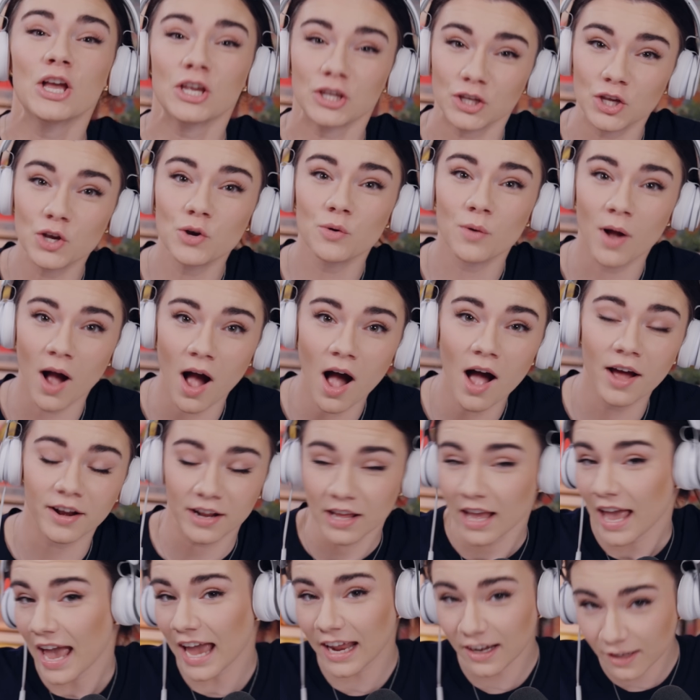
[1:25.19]
You con,
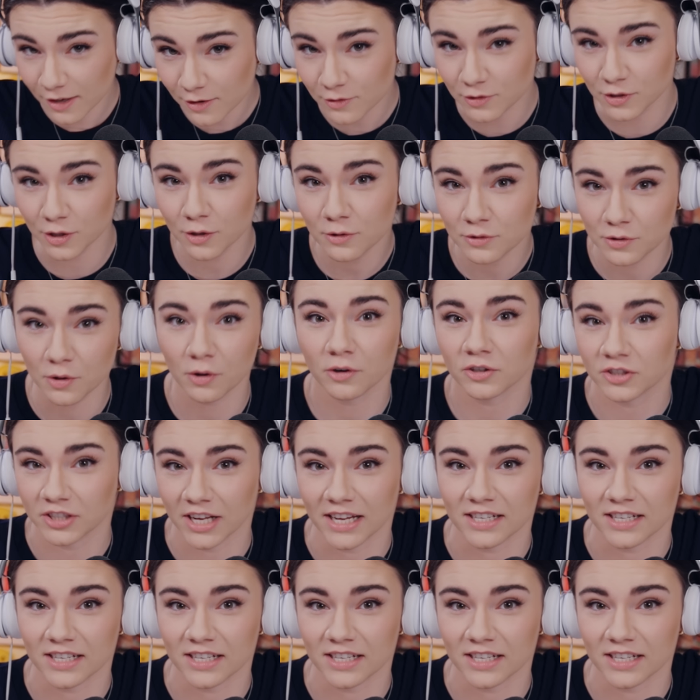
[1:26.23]
and you do, George